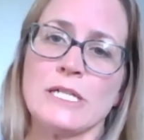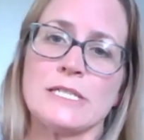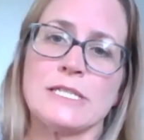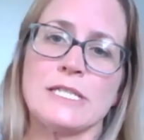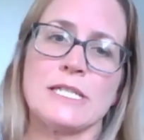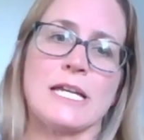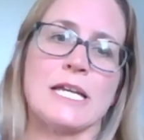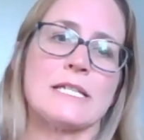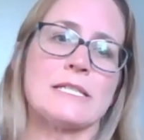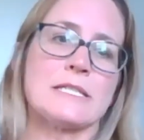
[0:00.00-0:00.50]

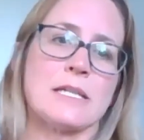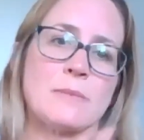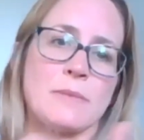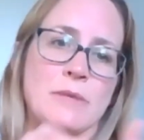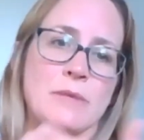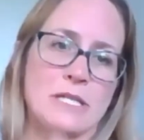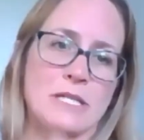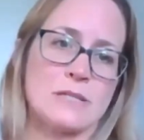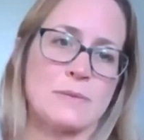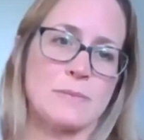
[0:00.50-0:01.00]
to get some
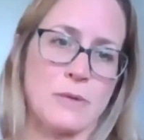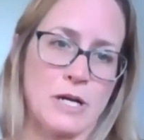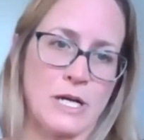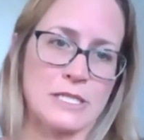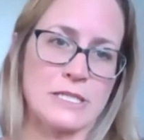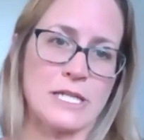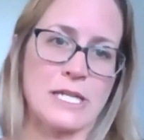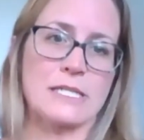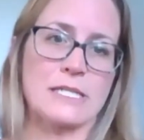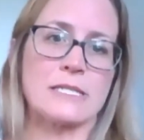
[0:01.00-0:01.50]
of these
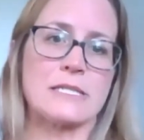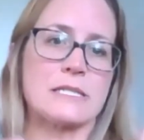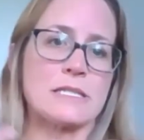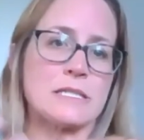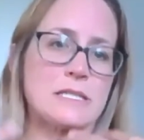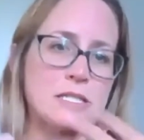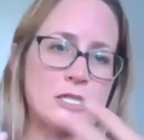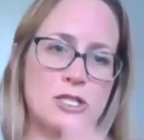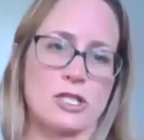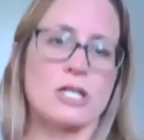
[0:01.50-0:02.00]

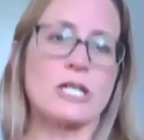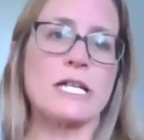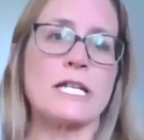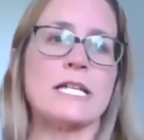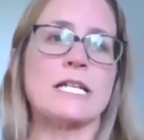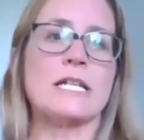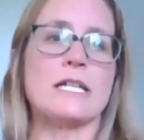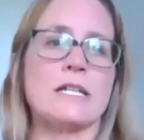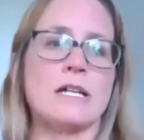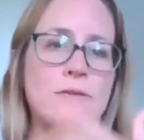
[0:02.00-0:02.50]
projects
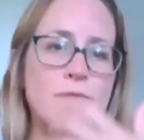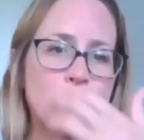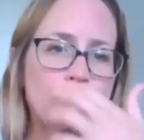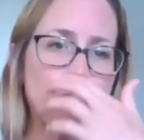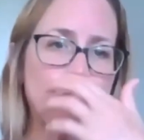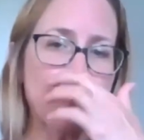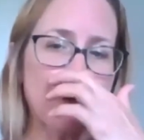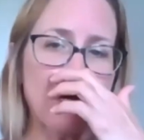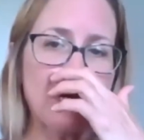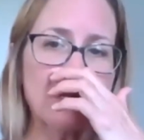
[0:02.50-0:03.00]
started and off the
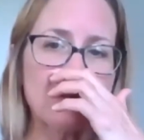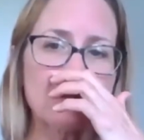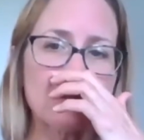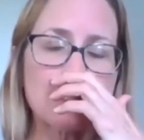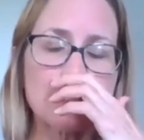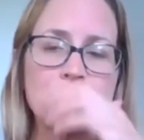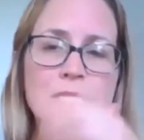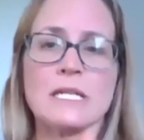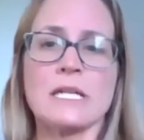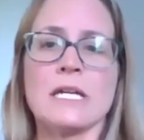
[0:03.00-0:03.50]
ground.